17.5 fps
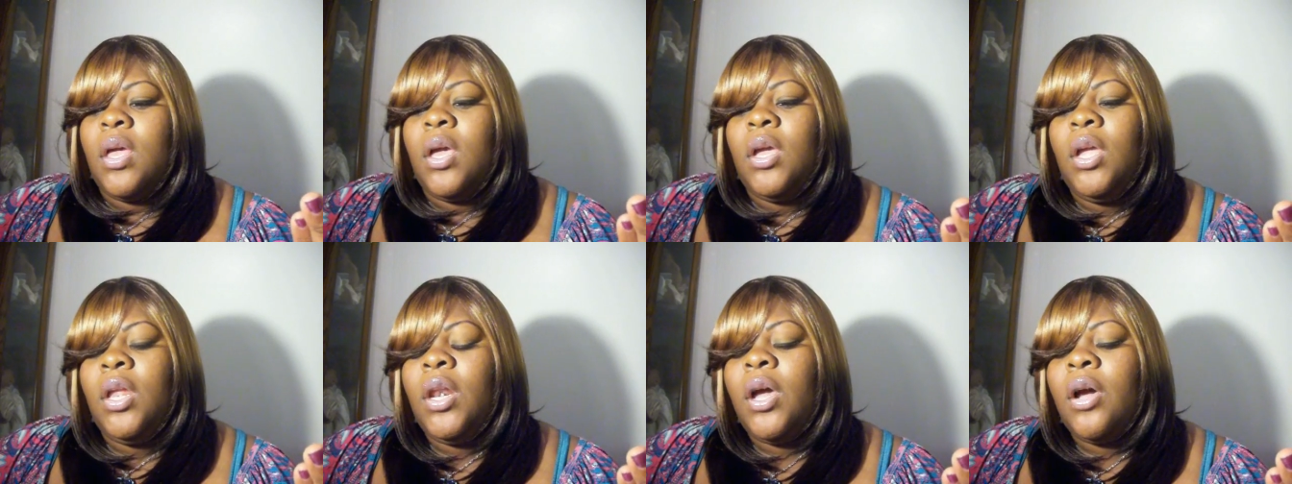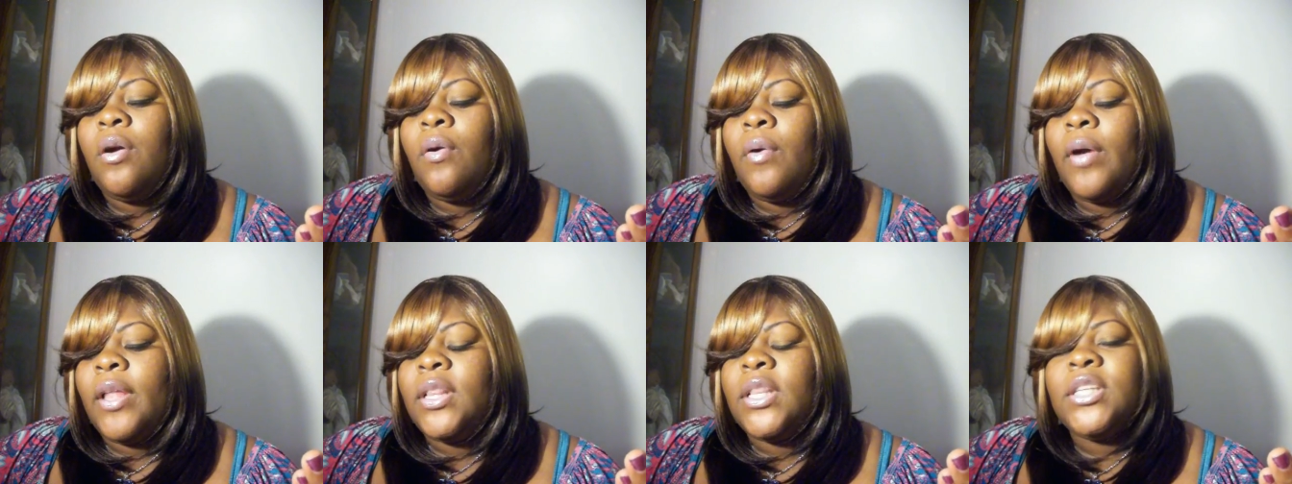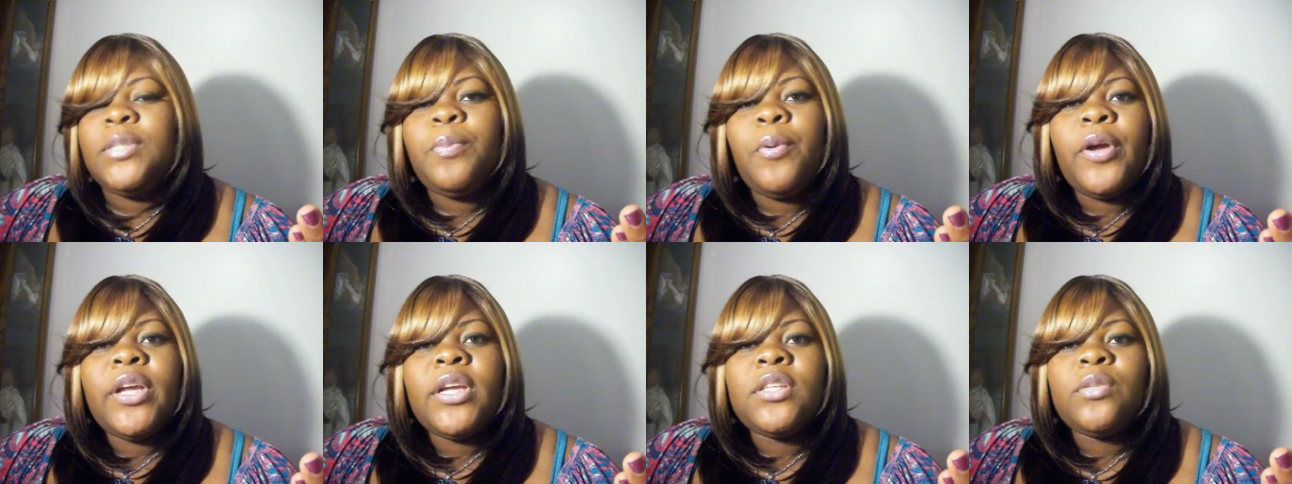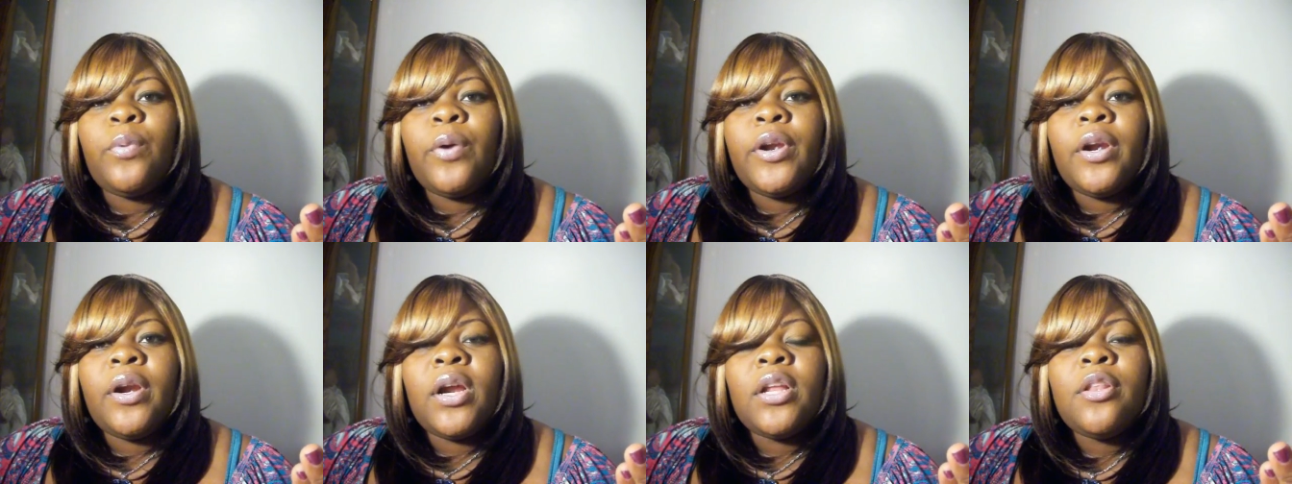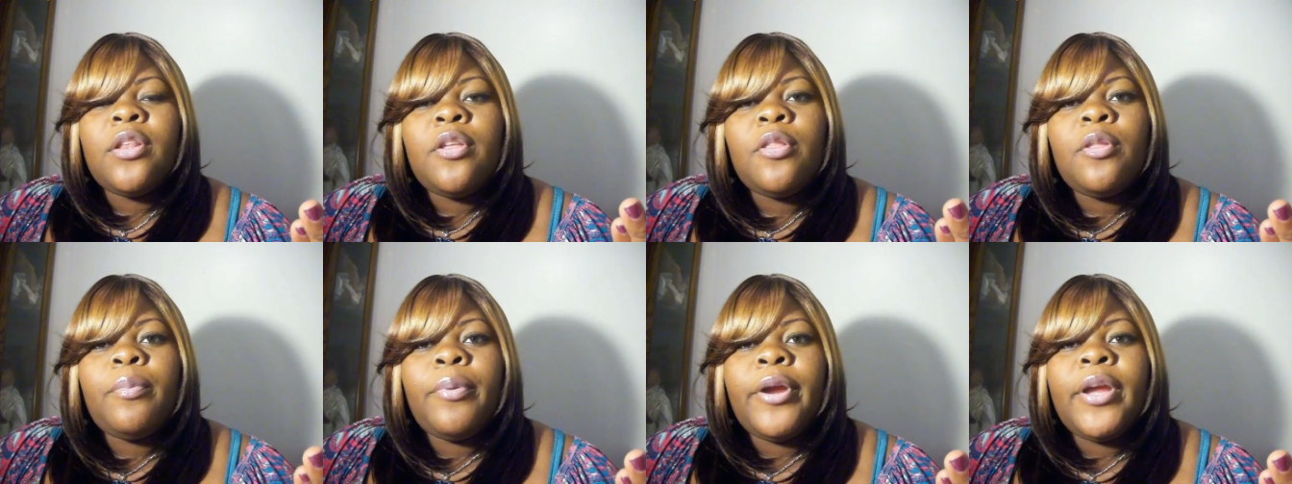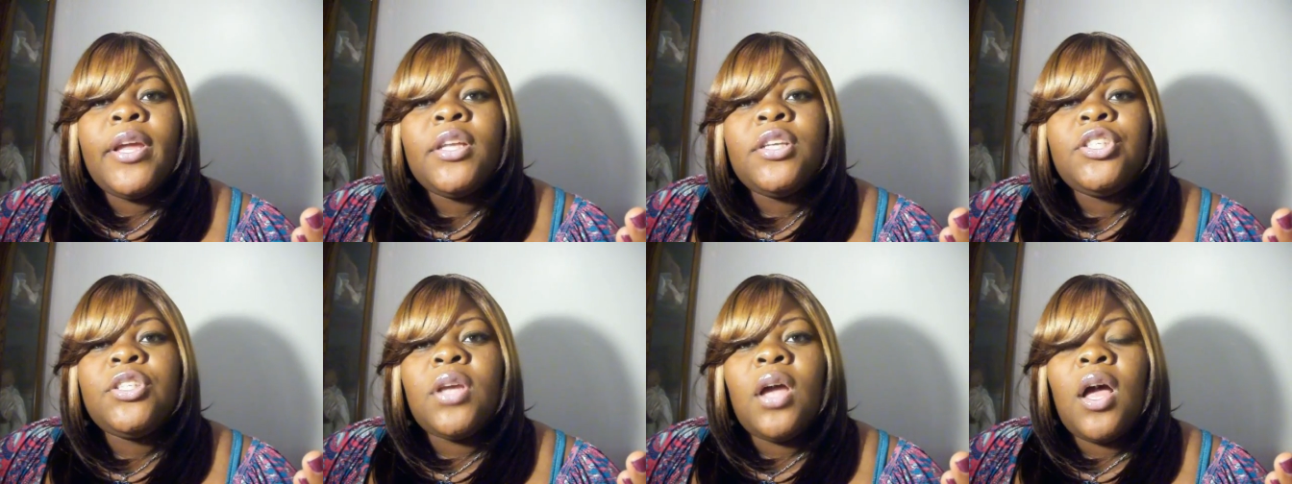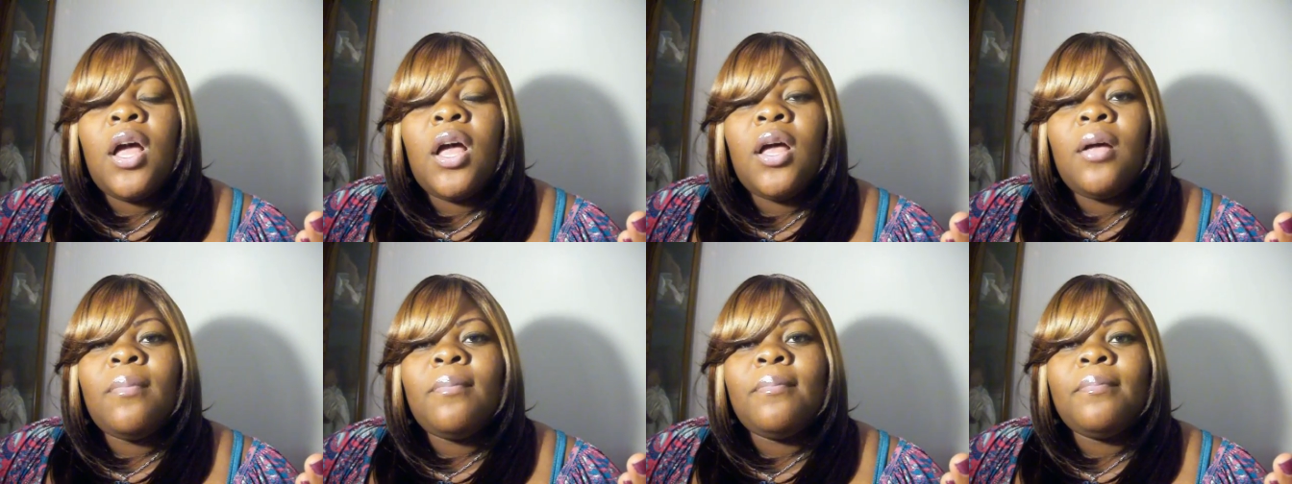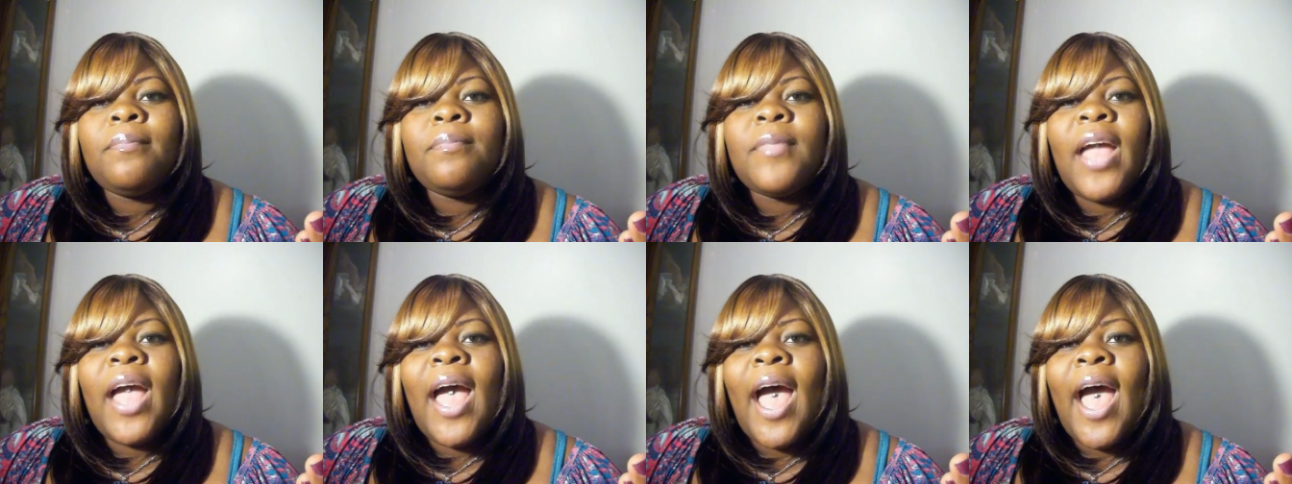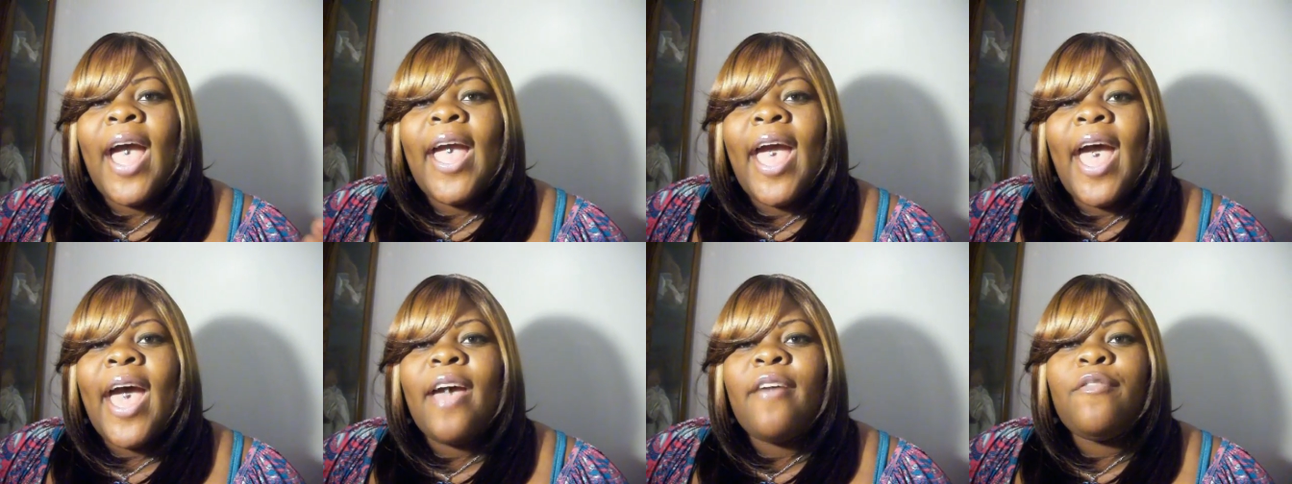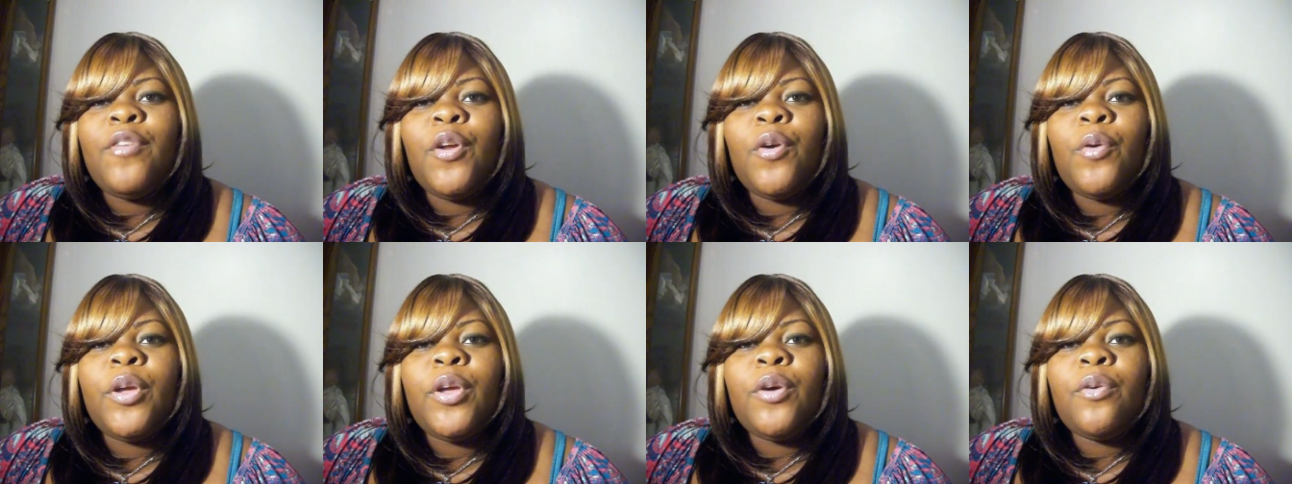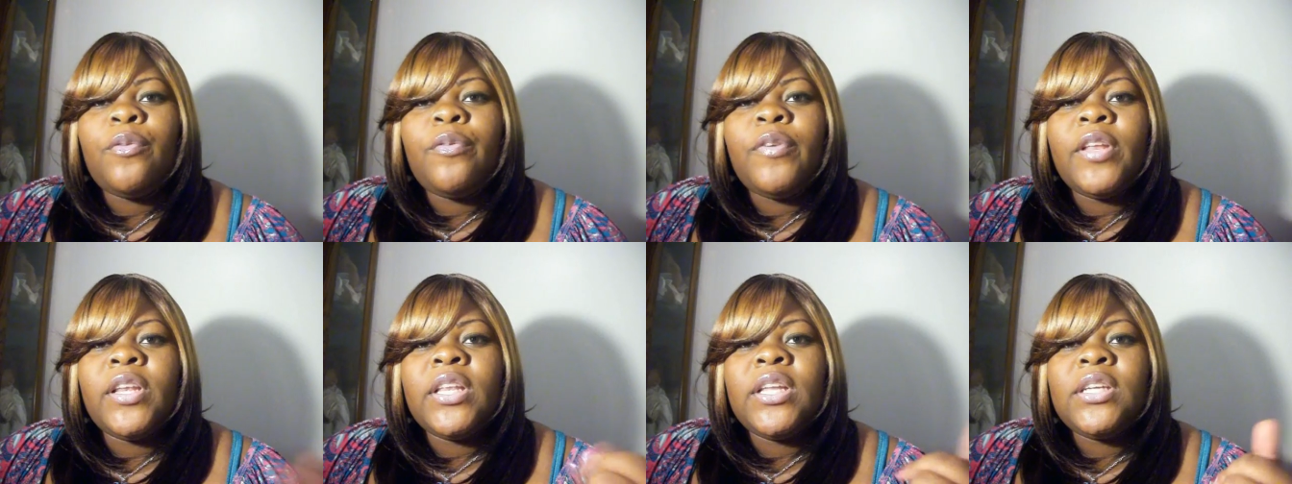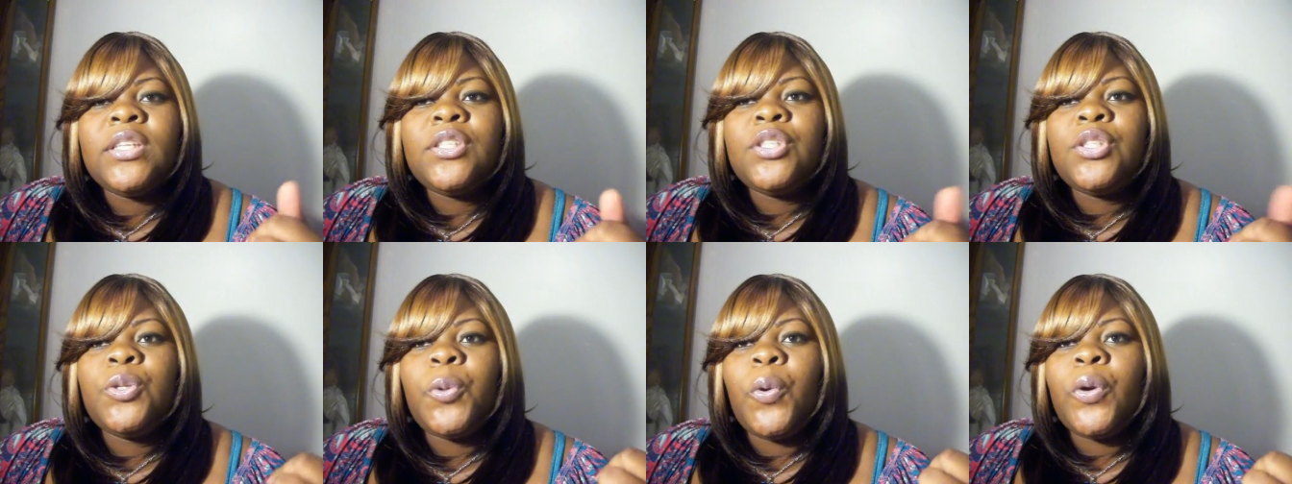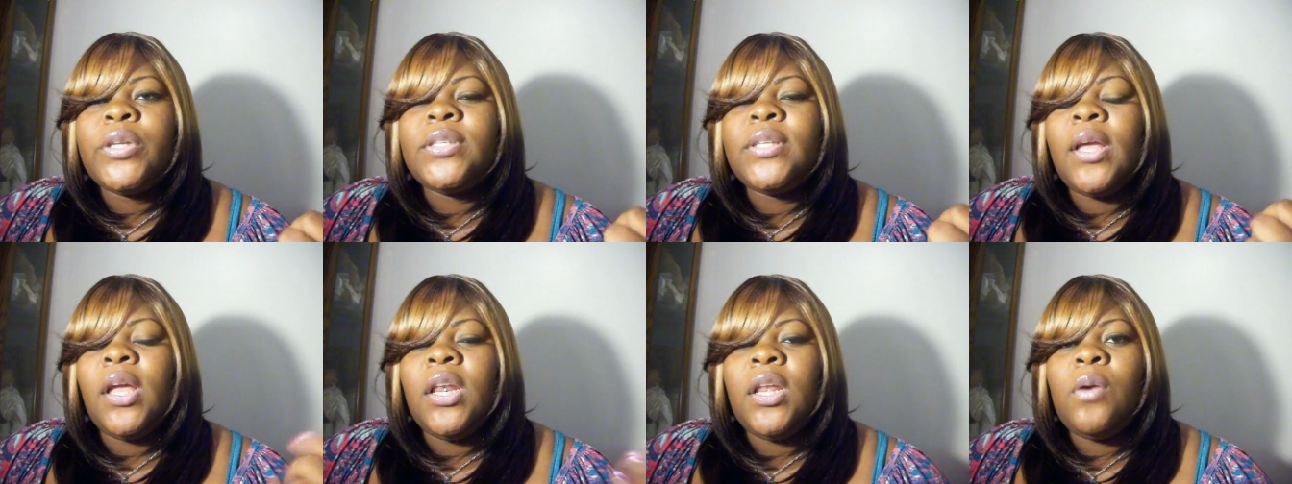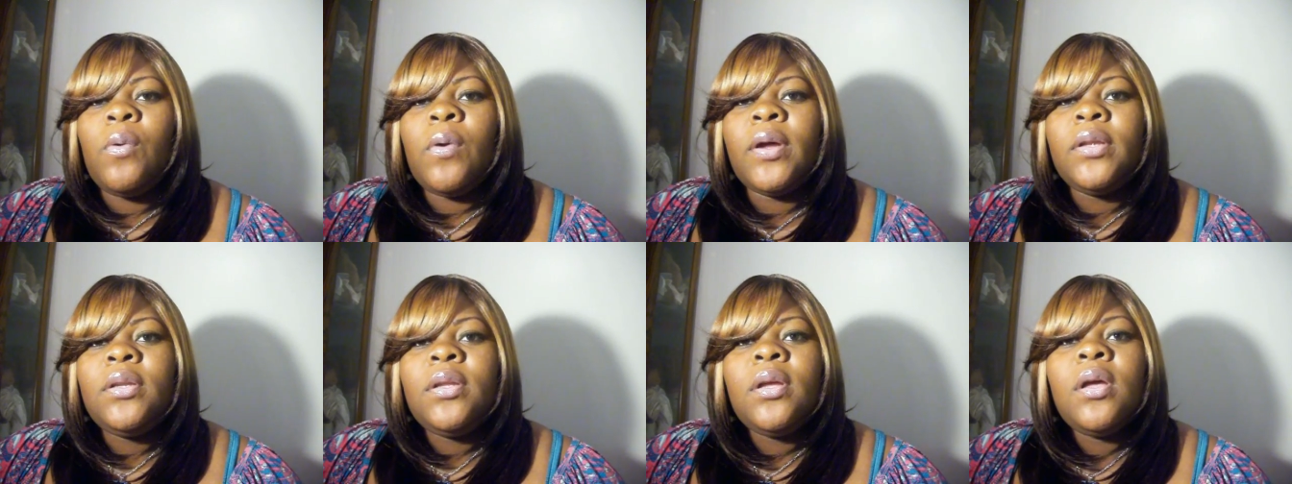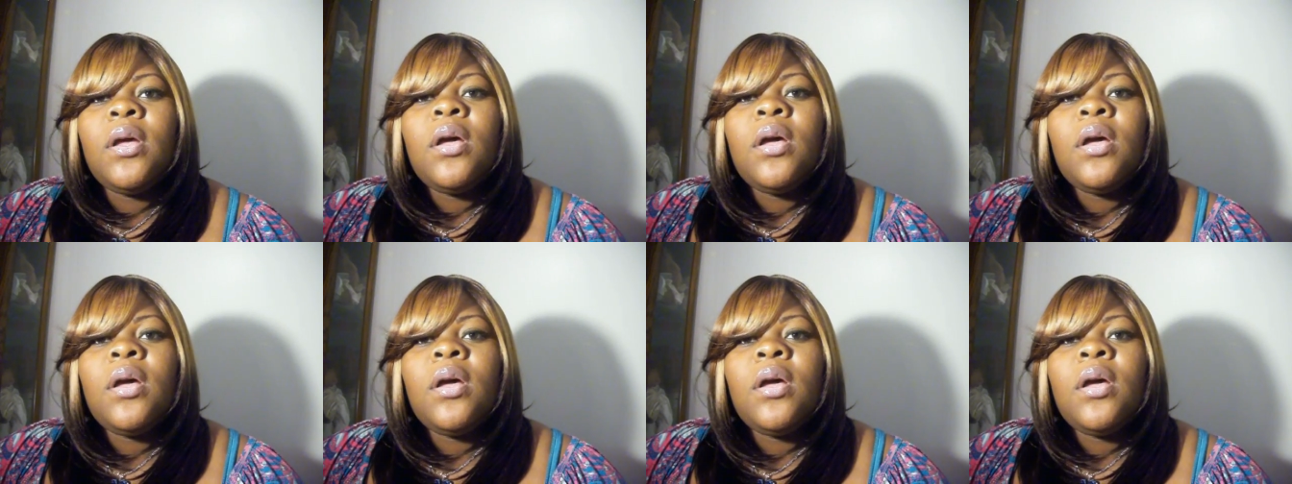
you know, at this point is water under the bridge. Um, I have no ill feelings towards anyone.